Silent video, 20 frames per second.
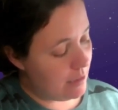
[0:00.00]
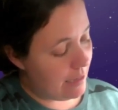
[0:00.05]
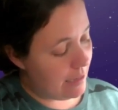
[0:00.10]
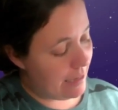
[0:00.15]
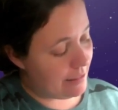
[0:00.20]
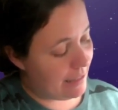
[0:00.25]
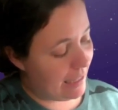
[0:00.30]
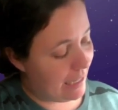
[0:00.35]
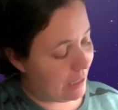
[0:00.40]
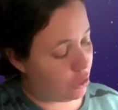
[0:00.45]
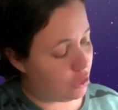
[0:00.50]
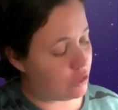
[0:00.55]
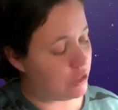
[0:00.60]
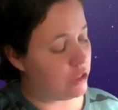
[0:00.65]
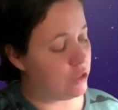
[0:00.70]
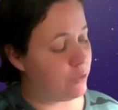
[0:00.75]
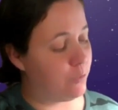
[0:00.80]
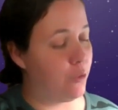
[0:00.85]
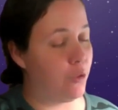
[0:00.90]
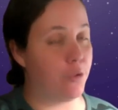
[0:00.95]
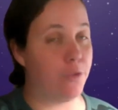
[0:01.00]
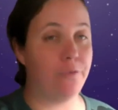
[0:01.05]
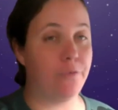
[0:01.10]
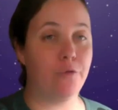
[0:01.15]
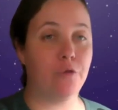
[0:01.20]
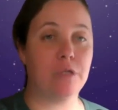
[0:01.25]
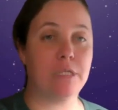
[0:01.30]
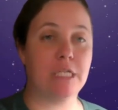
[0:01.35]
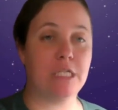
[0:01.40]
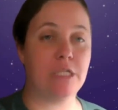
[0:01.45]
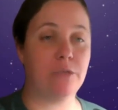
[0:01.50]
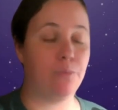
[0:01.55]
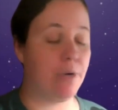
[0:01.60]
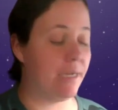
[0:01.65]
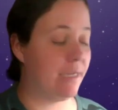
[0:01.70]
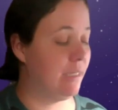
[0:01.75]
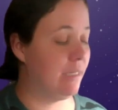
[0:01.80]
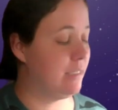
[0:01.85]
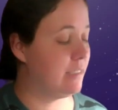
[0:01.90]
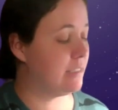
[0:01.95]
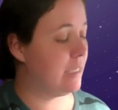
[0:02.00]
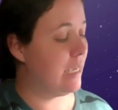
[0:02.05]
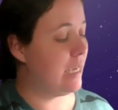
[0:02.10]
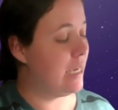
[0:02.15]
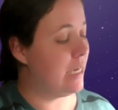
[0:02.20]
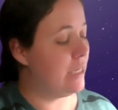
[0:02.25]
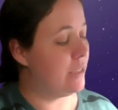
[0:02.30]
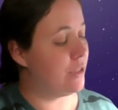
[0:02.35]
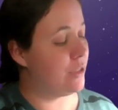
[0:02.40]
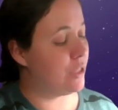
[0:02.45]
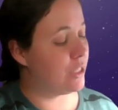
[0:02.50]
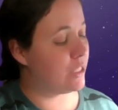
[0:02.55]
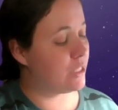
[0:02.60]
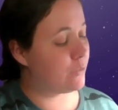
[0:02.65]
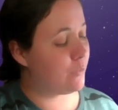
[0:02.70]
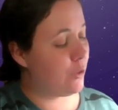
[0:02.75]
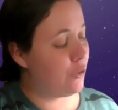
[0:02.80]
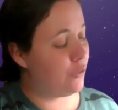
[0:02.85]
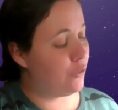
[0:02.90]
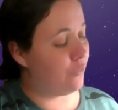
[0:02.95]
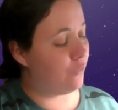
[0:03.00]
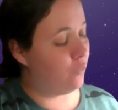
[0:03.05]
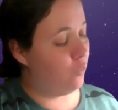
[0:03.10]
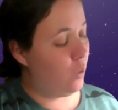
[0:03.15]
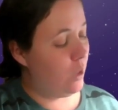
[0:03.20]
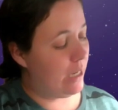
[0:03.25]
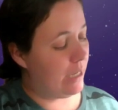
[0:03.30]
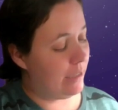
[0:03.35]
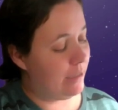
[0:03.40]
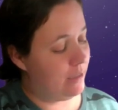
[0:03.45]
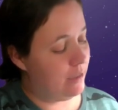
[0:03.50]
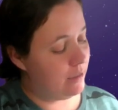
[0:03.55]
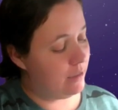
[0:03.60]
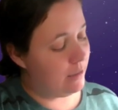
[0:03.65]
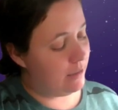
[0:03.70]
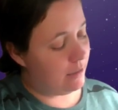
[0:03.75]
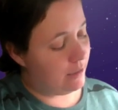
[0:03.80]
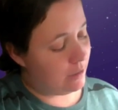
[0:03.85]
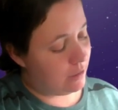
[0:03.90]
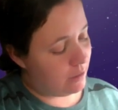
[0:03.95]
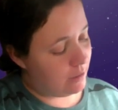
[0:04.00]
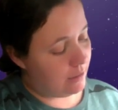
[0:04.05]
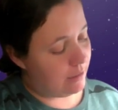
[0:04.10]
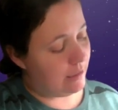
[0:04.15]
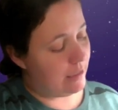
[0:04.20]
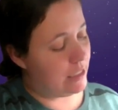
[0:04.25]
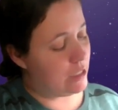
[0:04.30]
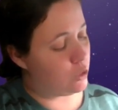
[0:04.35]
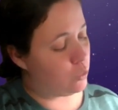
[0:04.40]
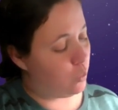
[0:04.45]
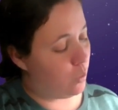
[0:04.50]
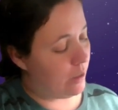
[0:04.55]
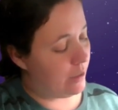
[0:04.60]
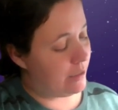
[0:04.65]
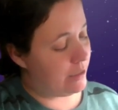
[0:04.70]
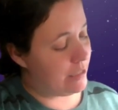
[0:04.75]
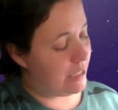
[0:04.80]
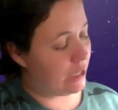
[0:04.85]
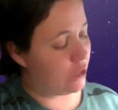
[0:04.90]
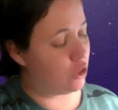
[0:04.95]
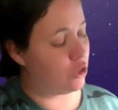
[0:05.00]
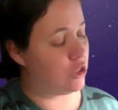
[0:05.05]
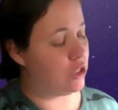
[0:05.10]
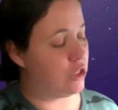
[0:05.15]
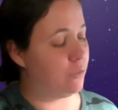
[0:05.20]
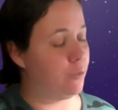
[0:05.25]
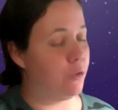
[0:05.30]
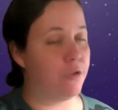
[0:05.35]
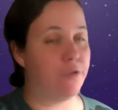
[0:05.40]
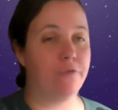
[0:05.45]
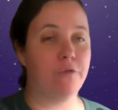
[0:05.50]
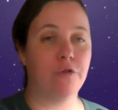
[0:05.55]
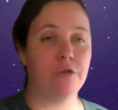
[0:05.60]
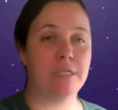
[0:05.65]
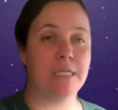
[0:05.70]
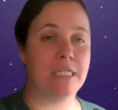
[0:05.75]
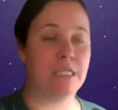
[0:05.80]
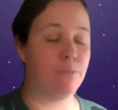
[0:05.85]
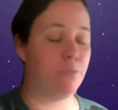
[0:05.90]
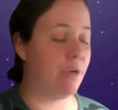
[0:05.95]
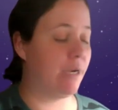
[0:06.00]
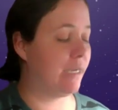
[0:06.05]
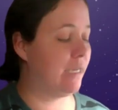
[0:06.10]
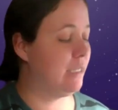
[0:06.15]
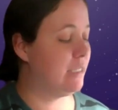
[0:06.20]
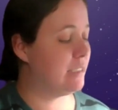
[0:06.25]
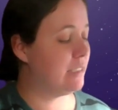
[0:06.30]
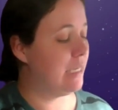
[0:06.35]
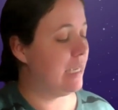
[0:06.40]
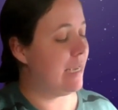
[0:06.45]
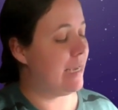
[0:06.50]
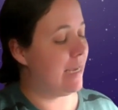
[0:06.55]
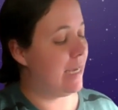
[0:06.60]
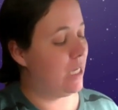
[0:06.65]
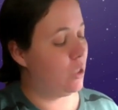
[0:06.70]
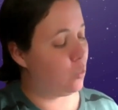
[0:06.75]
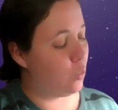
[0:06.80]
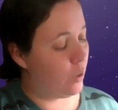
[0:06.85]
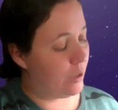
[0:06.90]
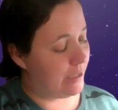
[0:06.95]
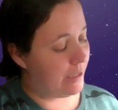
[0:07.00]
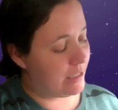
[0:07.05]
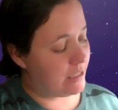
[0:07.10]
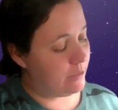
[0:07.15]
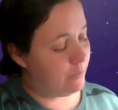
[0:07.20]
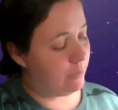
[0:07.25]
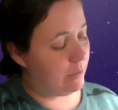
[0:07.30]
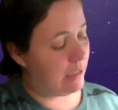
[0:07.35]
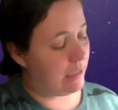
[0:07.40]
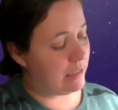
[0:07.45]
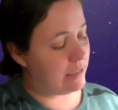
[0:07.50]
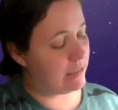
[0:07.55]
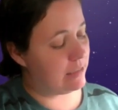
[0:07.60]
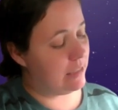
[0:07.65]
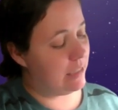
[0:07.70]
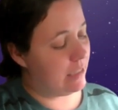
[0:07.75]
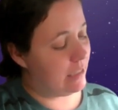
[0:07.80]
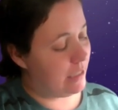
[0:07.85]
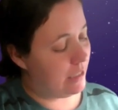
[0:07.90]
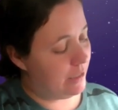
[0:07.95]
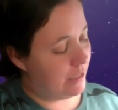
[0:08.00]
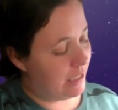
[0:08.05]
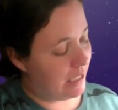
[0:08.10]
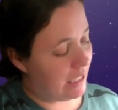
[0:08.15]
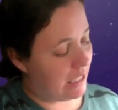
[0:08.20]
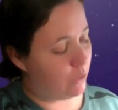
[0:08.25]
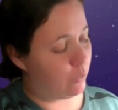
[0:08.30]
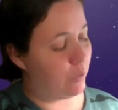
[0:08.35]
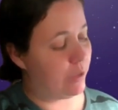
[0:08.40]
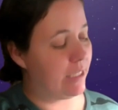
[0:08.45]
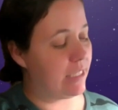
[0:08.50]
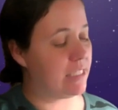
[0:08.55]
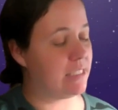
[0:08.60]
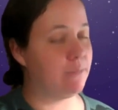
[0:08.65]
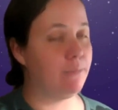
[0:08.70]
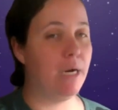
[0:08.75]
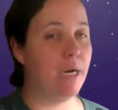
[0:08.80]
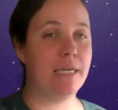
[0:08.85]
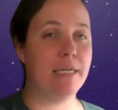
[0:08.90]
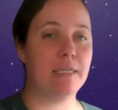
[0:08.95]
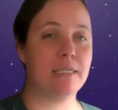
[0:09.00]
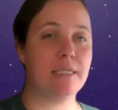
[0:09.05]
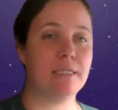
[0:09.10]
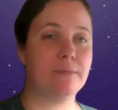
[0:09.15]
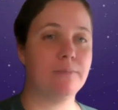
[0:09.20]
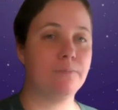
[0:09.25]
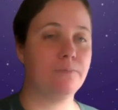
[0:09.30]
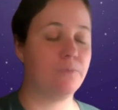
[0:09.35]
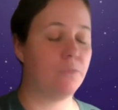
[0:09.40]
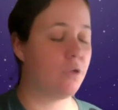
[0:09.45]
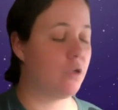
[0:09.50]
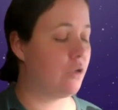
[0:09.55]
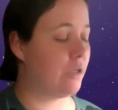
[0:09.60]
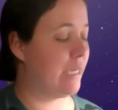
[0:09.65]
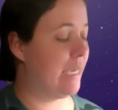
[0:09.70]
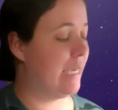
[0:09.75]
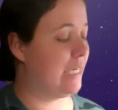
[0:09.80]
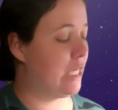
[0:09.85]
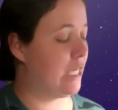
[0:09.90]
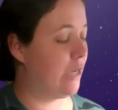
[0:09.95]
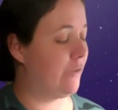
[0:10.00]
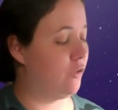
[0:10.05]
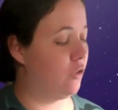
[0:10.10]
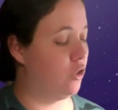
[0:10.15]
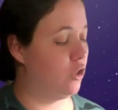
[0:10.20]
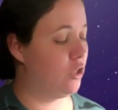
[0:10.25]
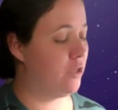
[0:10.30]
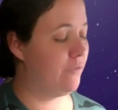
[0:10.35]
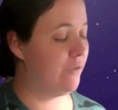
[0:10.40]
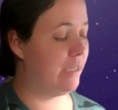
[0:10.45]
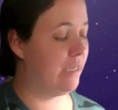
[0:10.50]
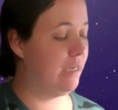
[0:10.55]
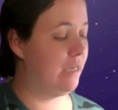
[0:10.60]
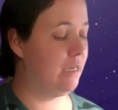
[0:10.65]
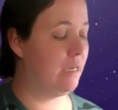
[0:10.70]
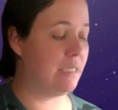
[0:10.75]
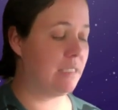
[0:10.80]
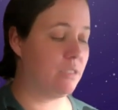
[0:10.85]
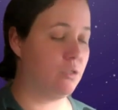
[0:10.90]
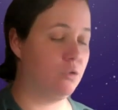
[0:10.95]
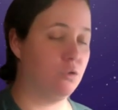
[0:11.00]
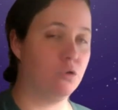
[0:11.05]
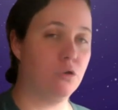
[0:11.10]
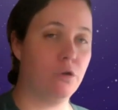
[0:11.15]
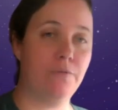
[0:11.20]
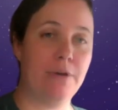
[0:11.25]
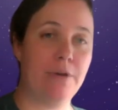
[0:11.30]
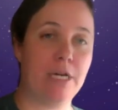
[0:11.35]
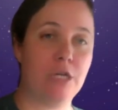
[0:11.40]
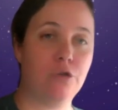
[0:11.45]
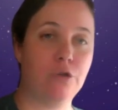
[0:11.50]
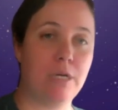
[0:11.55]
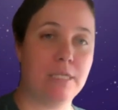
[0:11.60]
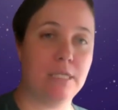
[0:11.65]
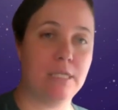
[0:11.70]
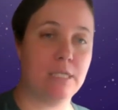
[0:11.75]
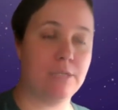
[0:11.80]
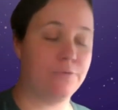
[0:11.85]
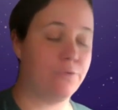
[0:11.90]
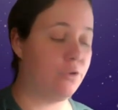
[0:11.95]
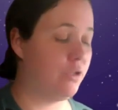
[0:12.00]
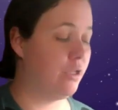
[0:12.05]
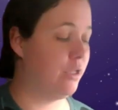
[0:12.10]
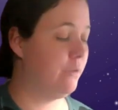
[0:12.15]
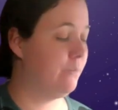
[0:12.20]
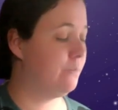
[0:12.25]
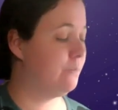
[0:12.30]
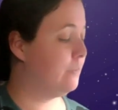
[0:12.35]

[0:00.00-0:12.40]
And that goes into both of those sets of brackets. Then the square root of 1 is 1, and that goes into both of those sets of brackets. And one gets a plus, and the other one gets a minus. Okay, now if you look over here, I still can't factorize this further.